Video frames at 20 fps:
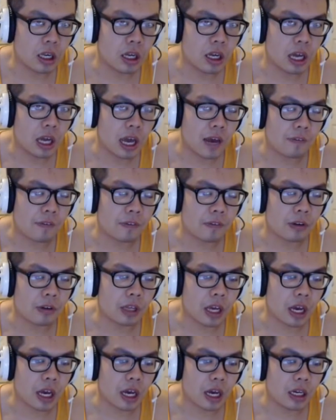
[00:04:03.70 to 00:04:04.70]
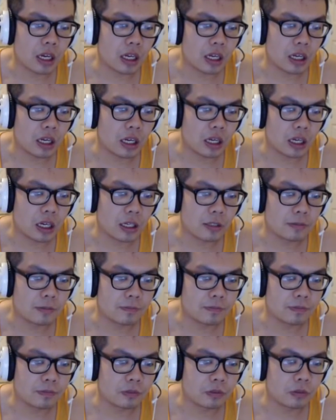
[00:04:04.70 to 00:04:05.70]
After that,
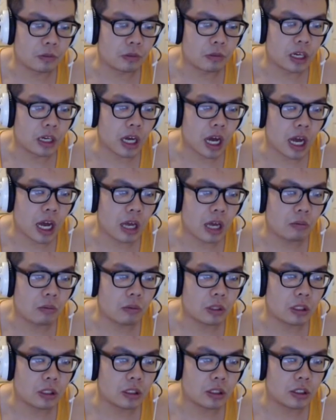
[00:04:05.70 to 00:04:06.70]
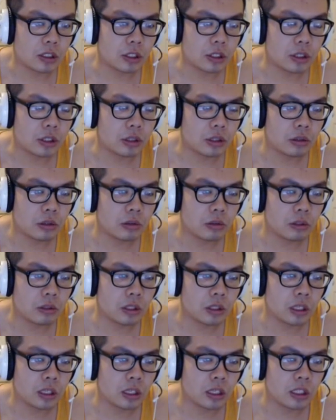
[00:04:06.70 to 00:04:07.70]
what I would do
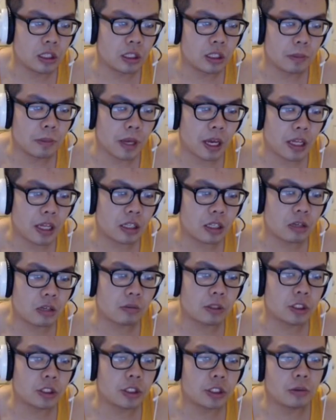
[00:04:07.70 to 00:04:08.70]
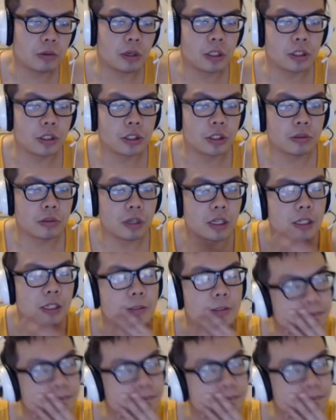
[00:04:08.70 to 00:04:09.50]
depends on what you want to